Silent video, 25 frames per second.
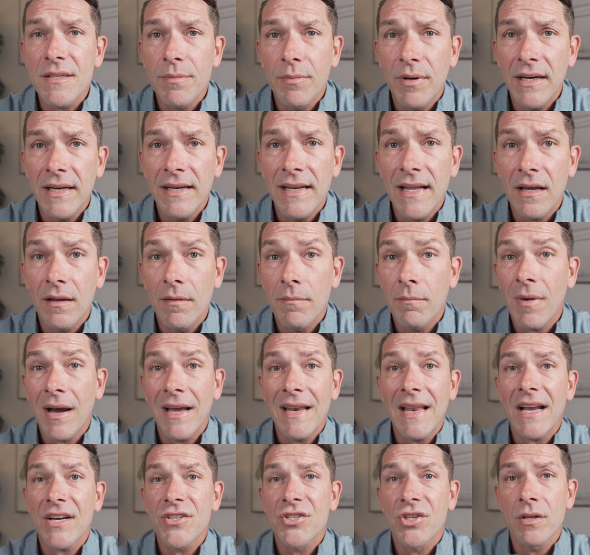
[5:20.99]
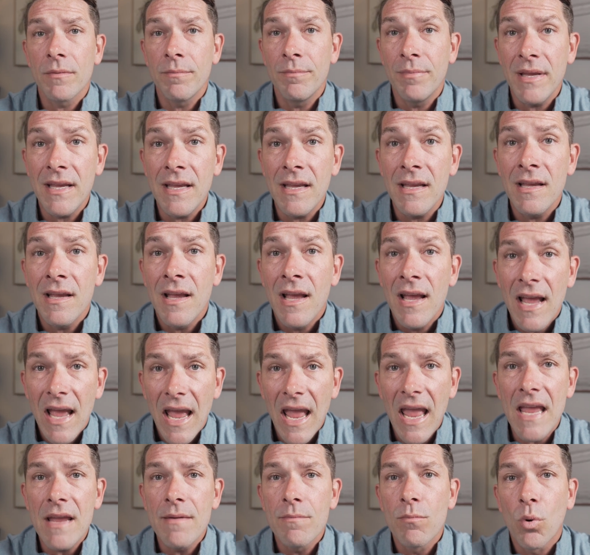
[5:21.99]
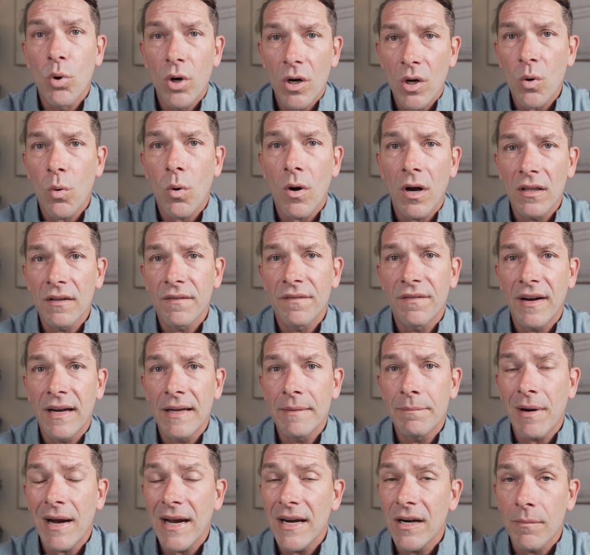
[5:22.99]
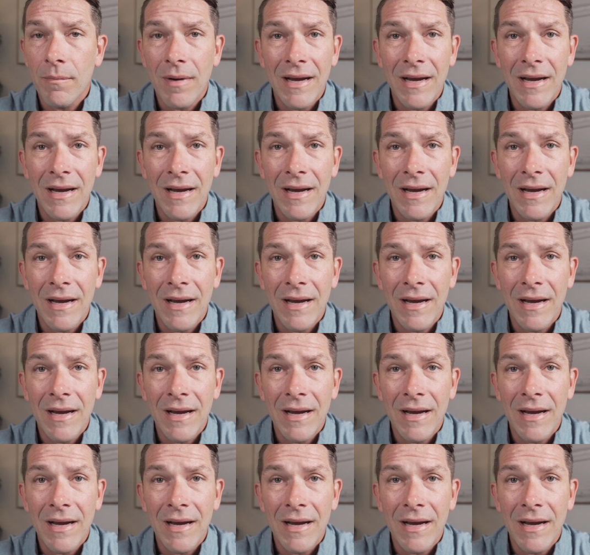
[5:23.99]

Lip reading: money down might actually be a more qualified buyer,